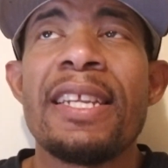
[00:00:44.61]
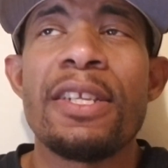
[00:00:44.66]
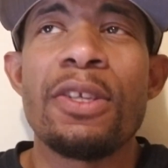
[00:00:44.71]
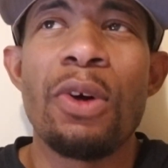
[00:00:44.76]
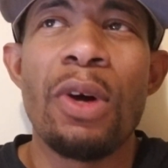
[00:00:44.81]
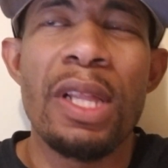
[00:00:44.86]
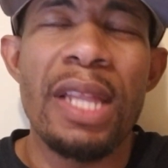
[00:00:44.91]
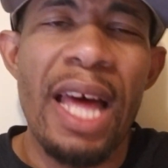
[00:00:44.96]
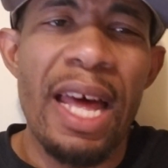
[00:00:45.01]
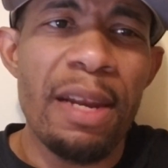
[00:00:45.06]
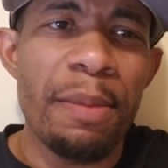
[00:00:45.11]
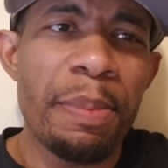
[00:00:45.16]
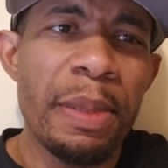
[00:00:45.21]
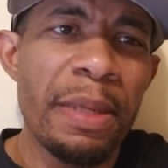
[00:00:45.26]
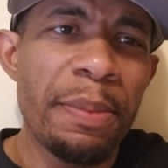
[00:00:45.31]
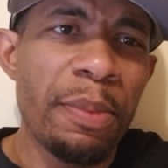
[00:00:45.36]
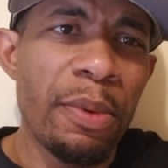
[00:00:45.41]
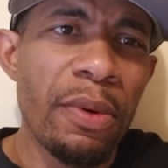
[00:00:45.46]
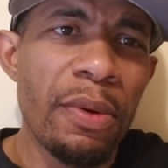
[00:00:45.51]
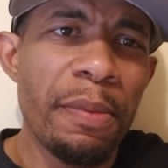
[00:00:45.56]
I know a lot of
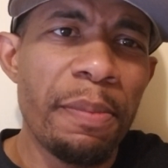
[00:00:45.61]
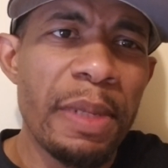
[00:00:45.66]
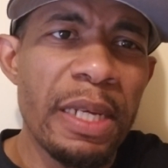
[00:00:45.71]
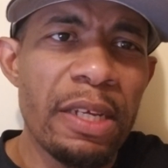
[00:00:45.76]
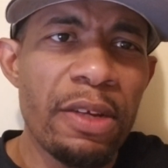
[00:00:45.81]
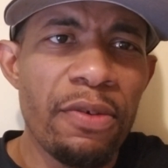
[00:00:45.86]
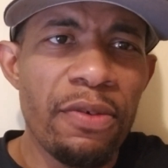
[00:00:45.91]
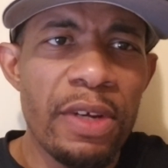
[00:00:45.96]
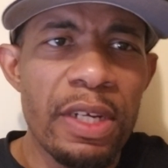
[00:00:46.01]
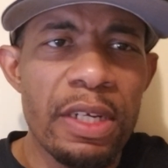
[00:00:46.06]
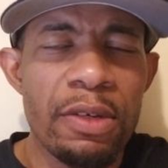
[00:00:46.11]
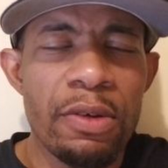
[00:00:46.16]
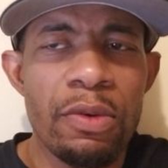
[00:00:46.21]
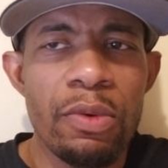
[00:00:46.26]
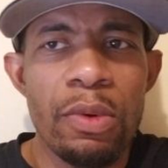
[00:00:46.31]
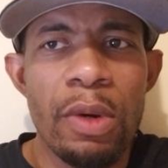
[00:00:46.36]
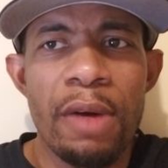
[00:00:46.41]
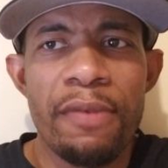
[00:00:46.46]
people have been critical